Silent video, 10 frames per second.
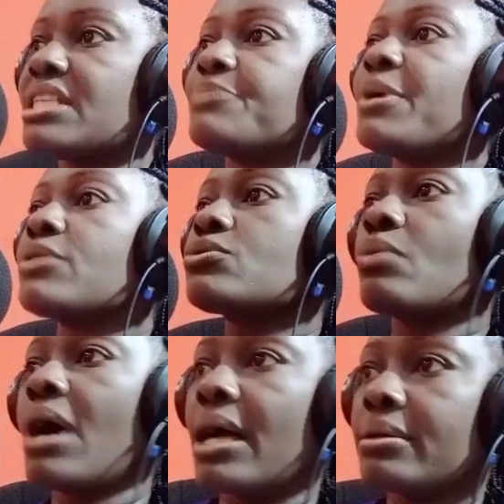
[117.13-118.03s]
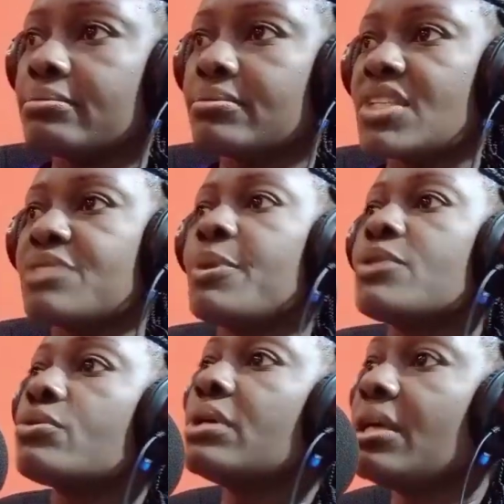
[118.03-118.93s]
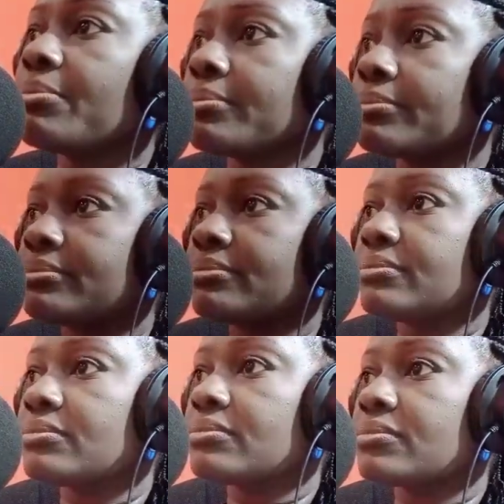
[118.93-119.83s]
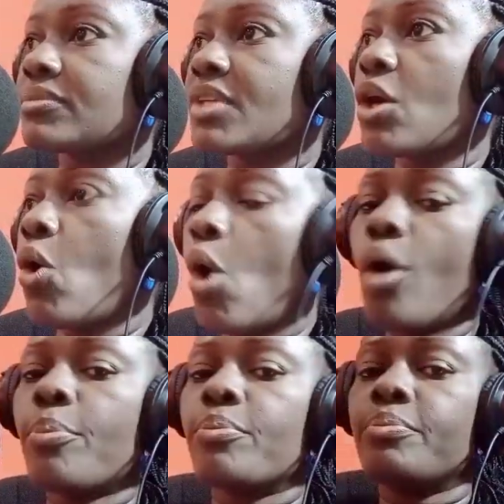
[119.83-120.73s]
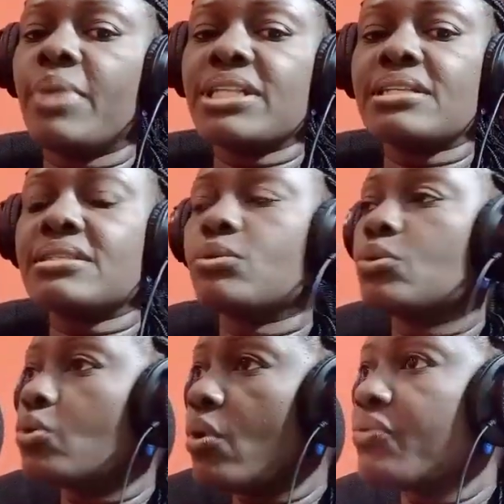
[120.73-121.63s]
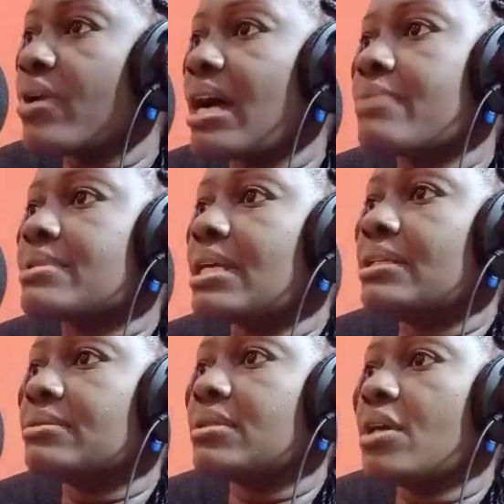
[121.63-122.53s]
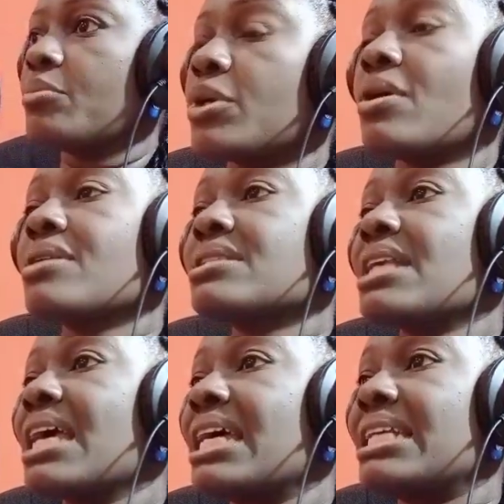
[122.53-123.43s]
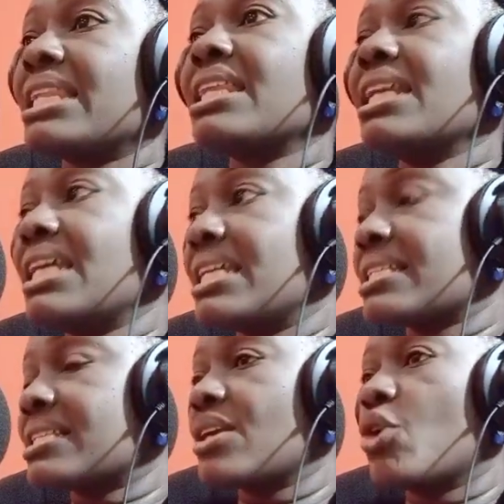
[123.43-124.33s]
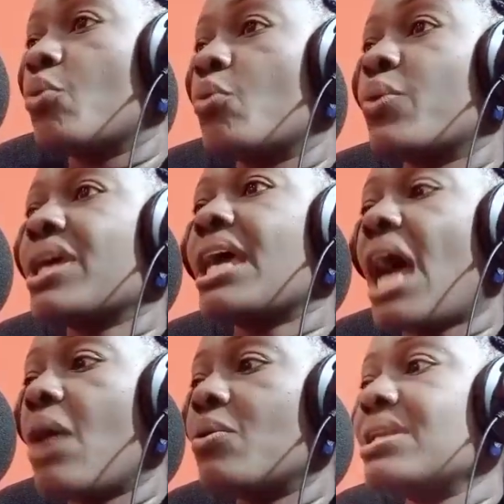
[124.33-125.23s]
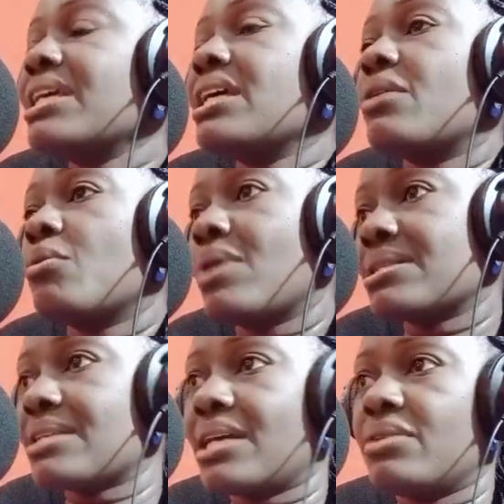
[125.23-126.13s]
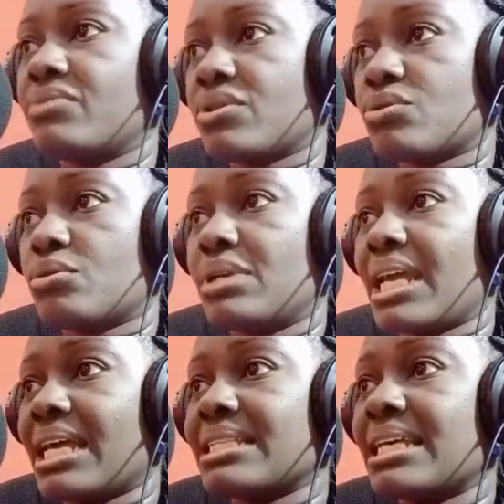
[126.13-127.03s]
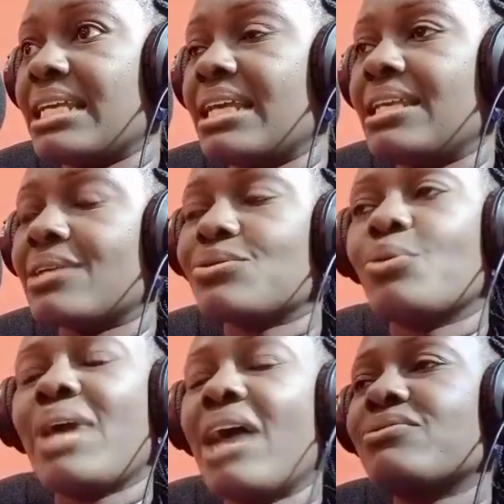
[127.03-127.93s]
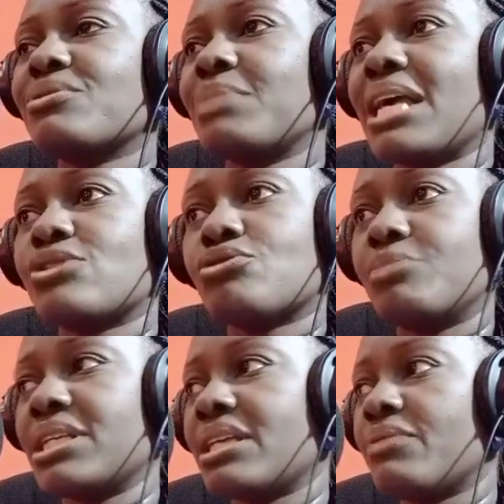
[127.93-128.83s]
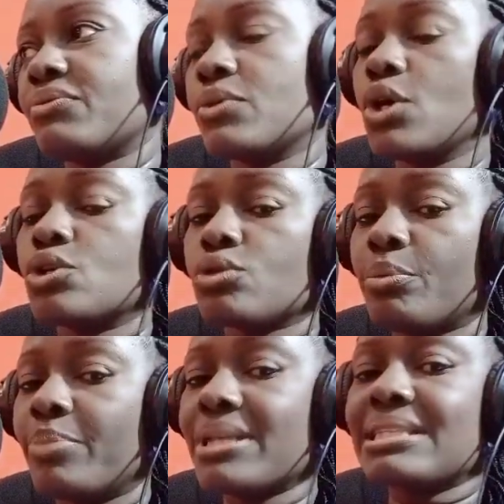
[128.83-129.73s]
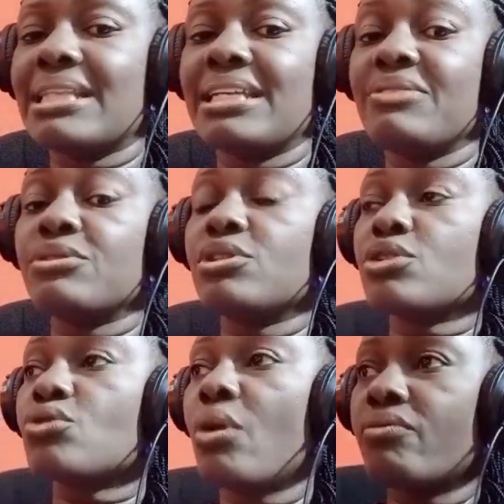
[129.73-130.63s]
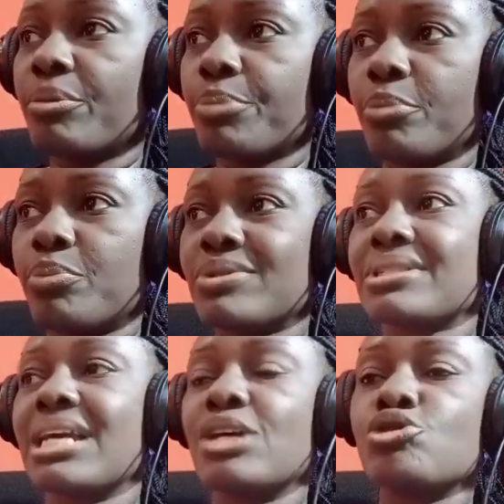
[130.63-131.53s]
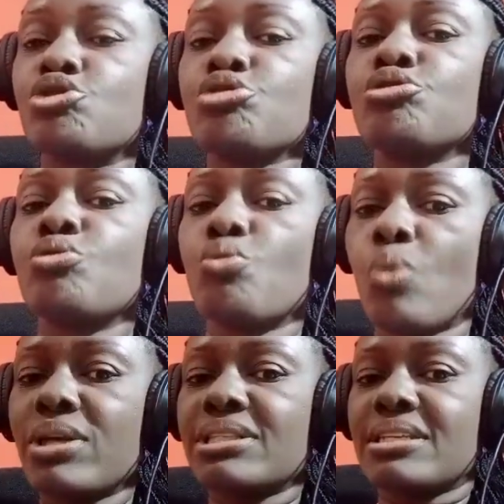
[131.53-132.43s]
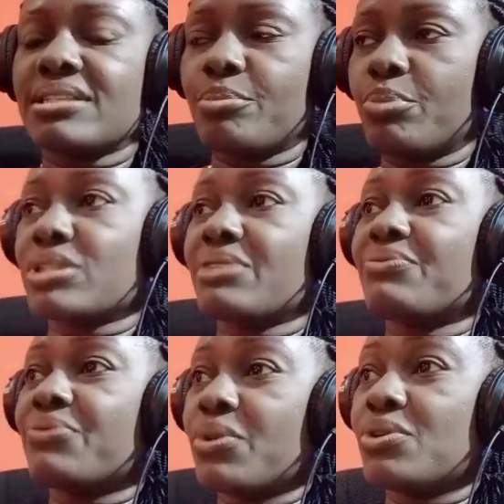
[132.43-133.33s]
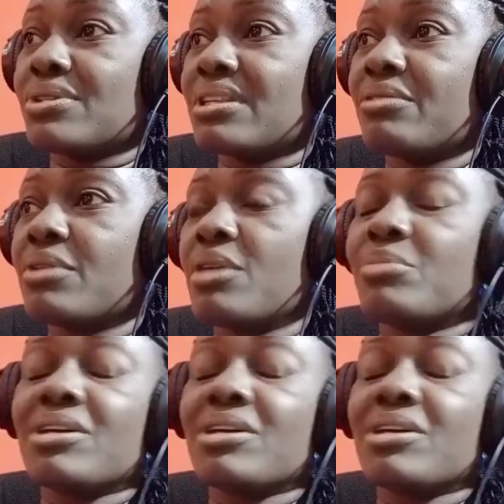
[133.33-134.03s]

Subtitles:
Speak to her, speak to him. Or better still, go for counseling. Because the thing is, we are only hearing one side of the story, like I said earlier. So we have to be extremely careful. So boss lady, discover purpose. Do what is important for yourself.